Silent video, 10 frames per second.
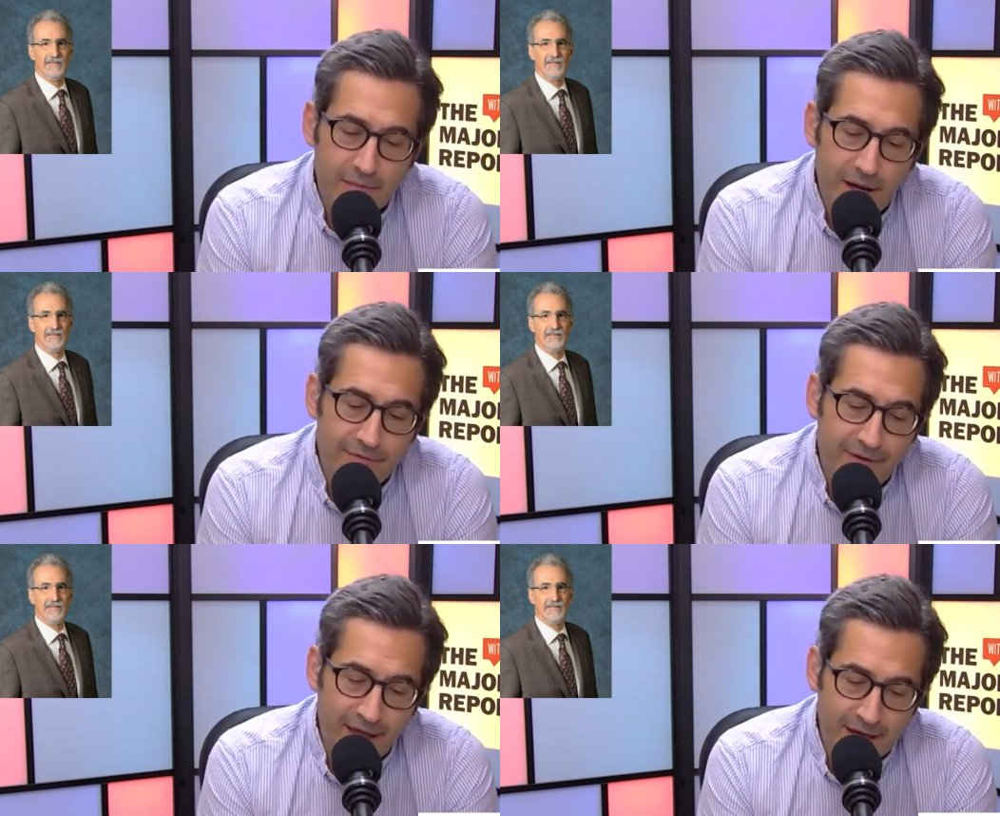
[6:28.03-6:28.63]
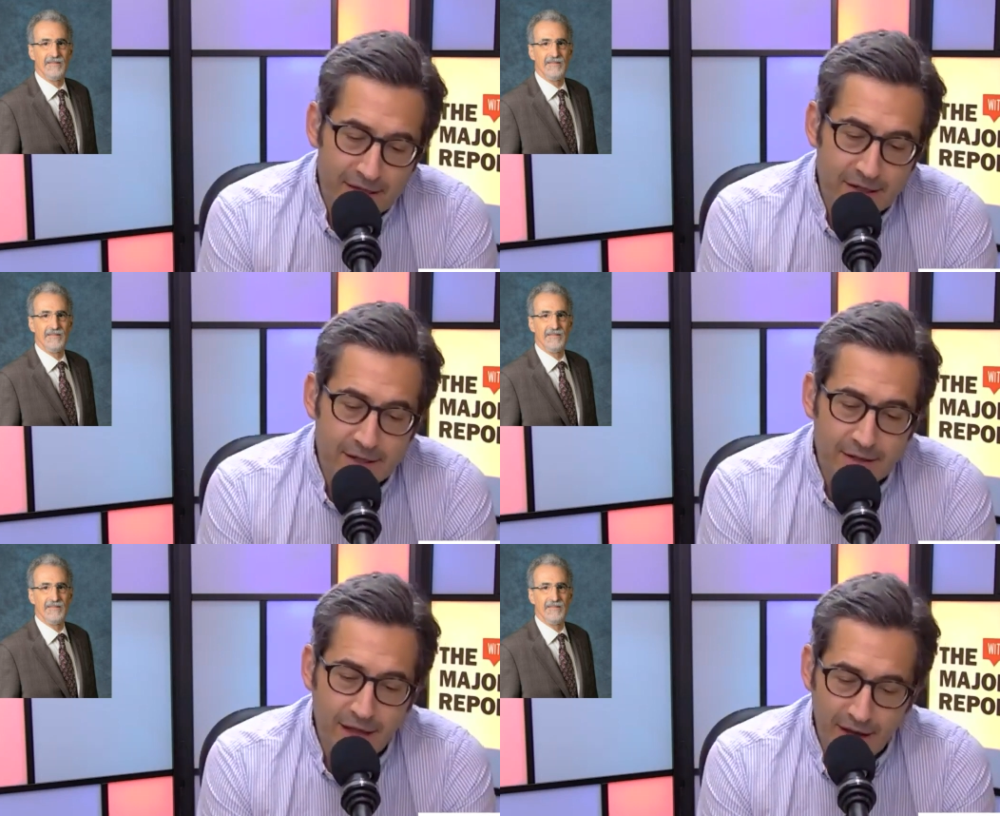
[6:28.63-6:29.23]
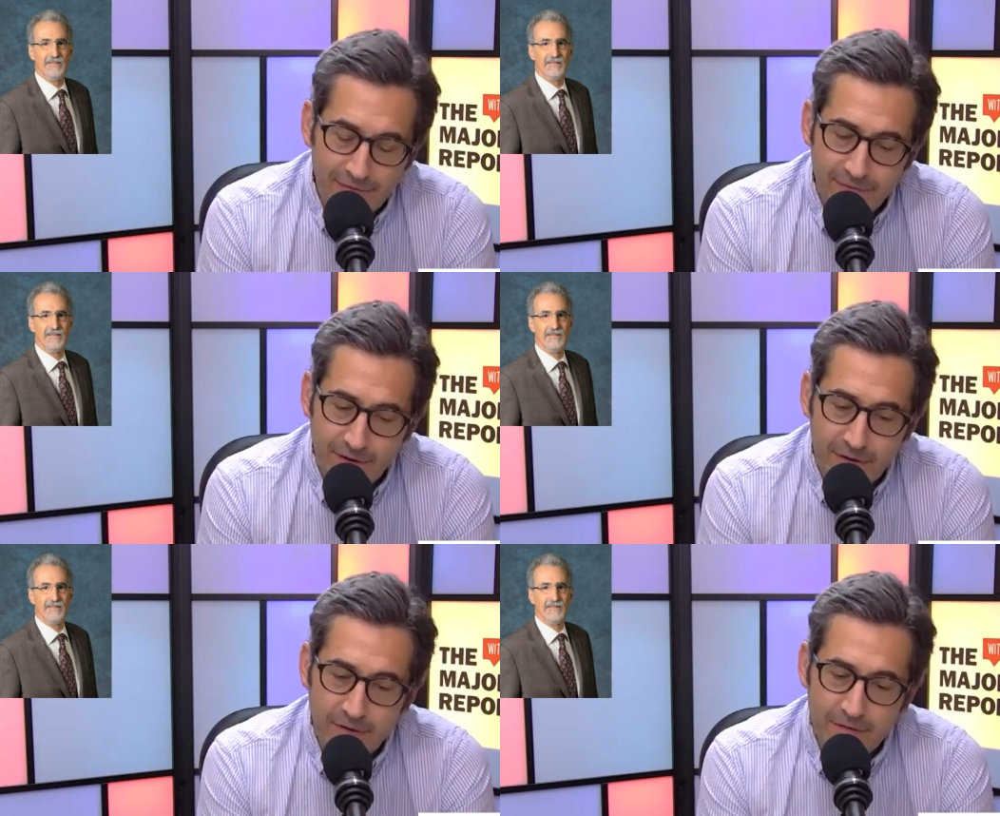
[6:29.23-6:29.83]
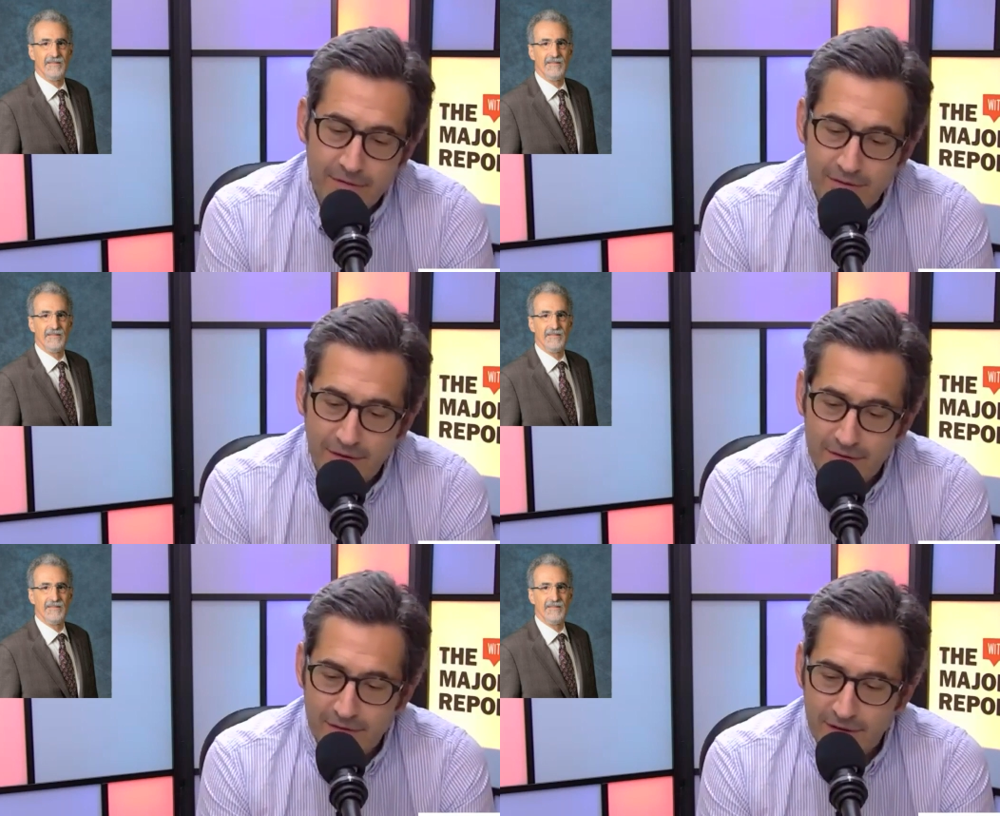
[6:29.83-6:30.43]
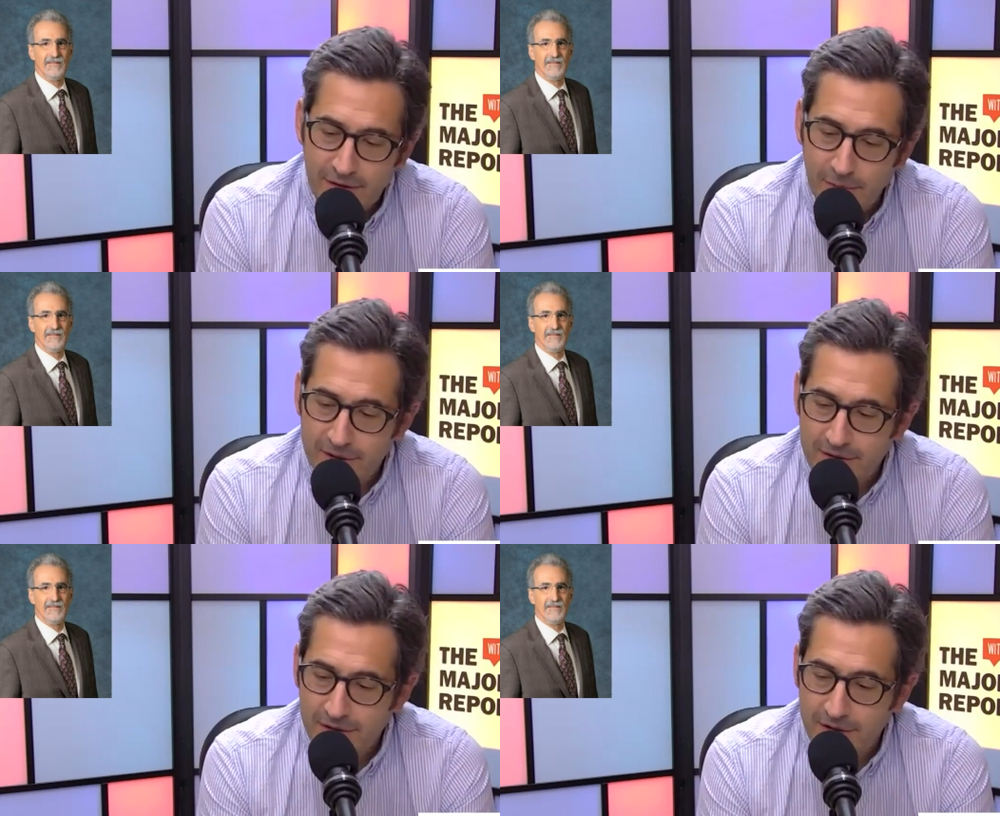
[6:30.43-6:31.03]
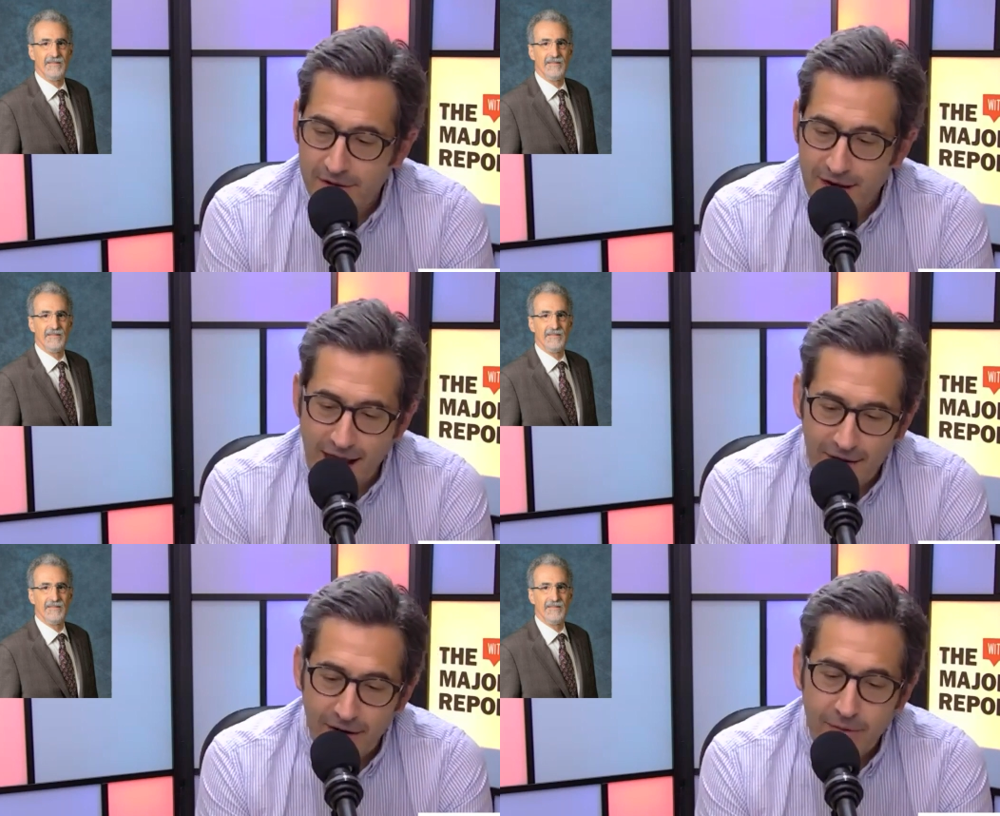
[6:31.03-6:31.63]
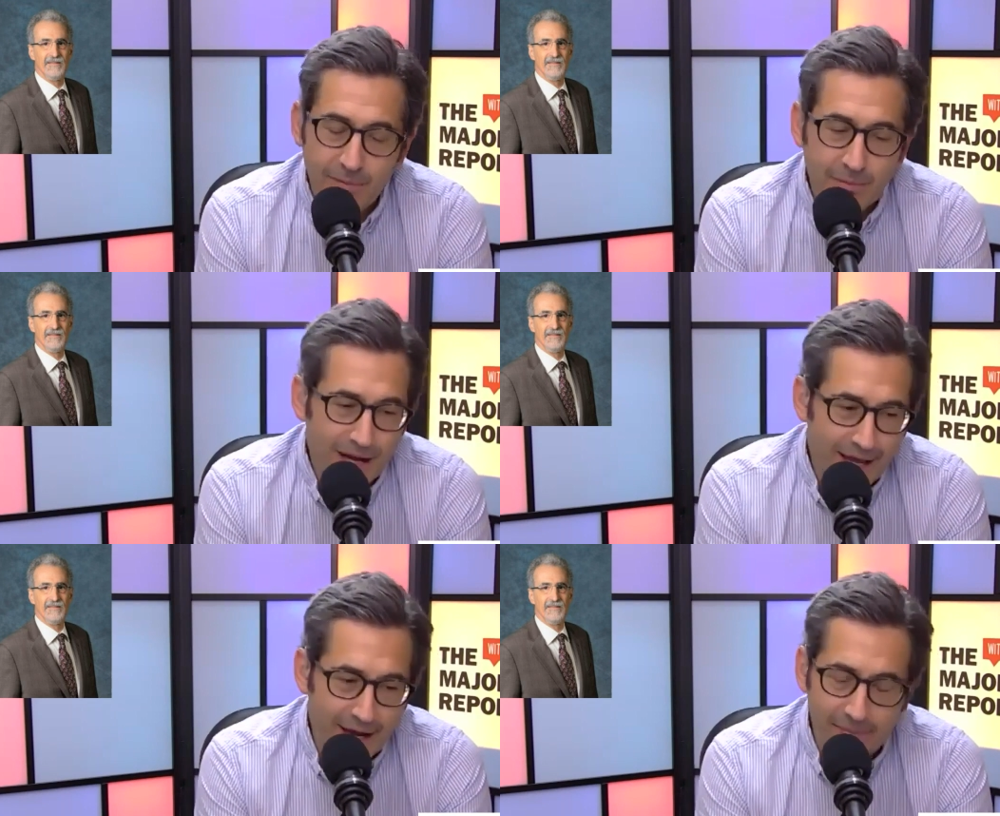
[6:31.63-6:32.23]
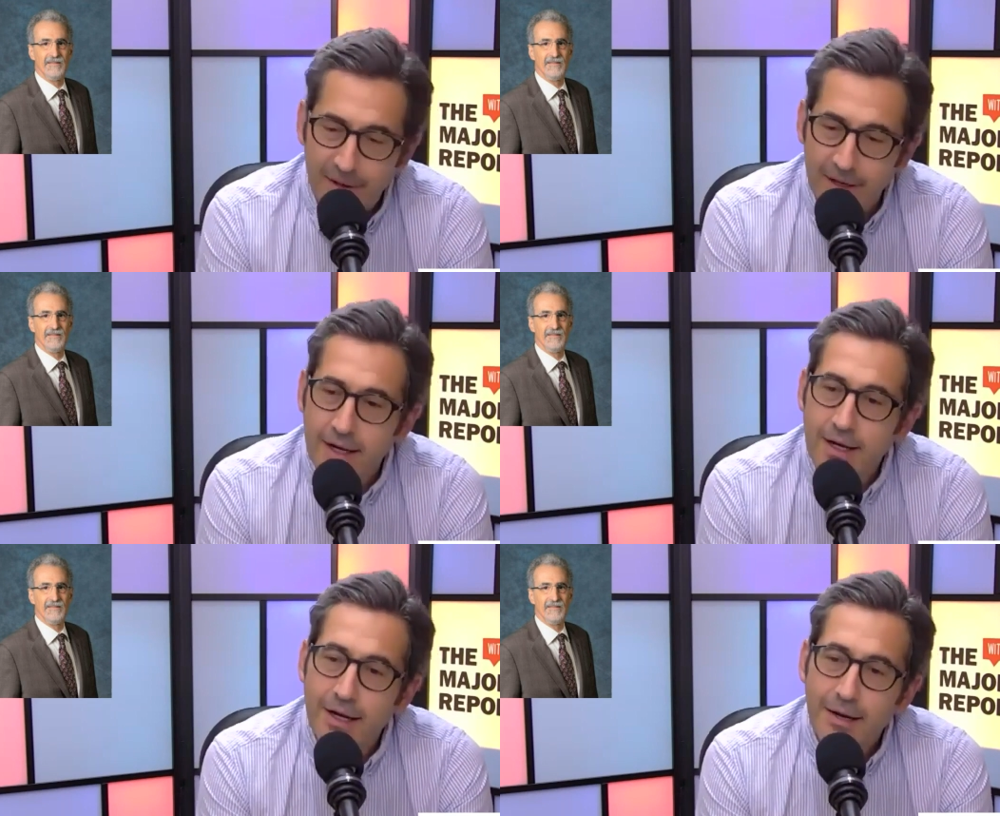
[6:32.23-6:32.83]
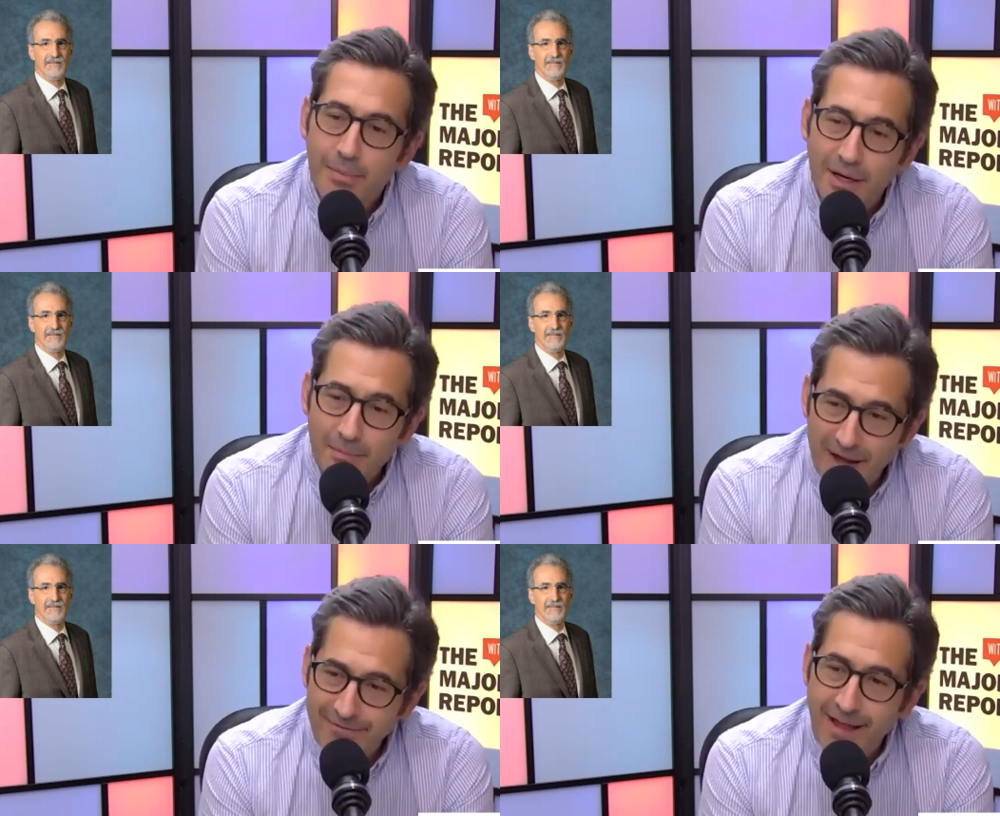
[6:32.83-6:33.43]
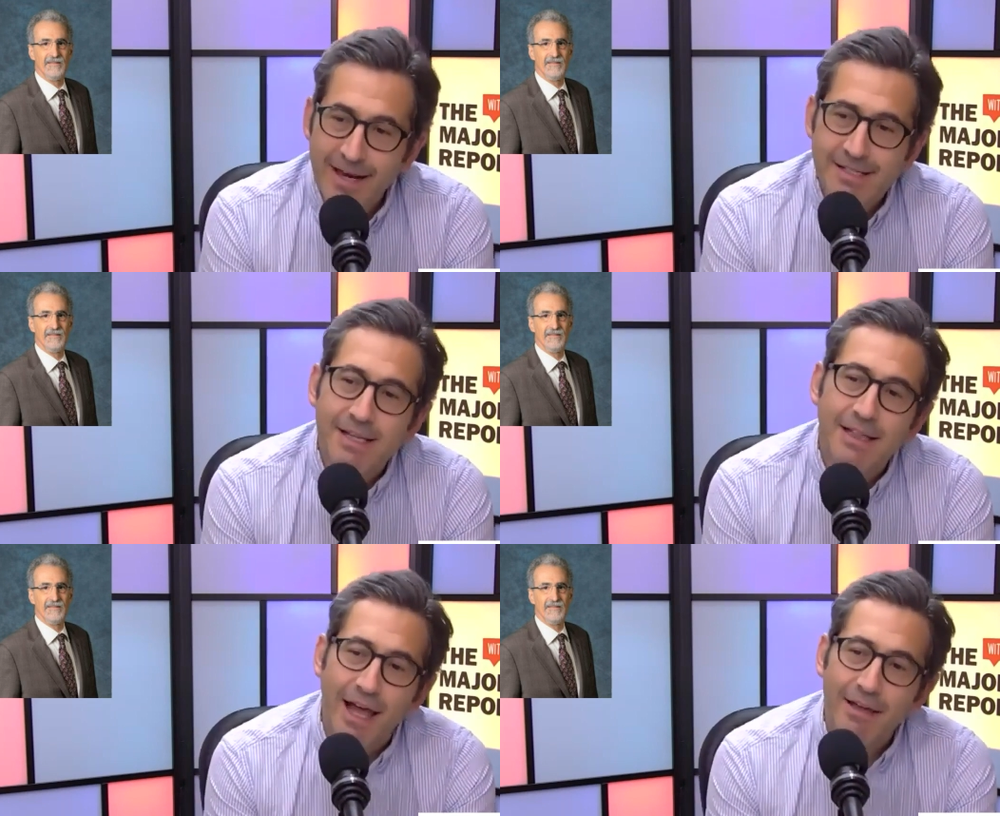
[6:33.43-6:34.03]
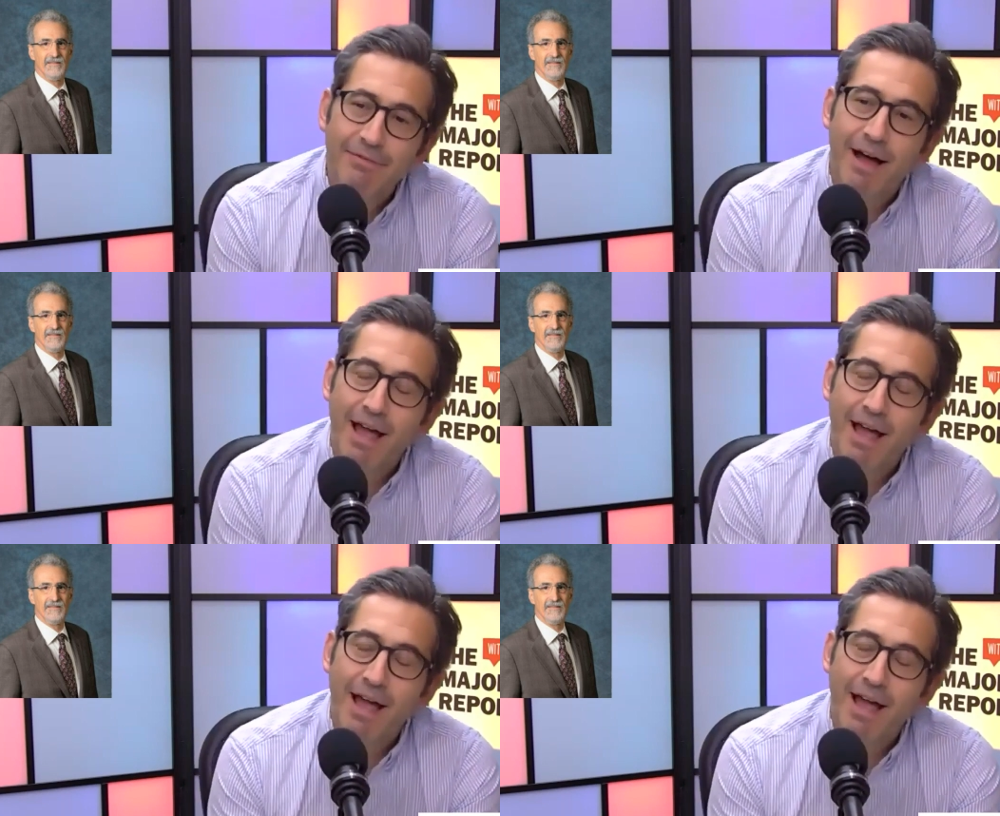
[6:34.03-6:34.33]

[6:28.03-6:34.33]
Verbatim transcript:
Speaker 1: fantasy life, it's a little bit narrow and myopic, but in my fantasy life, I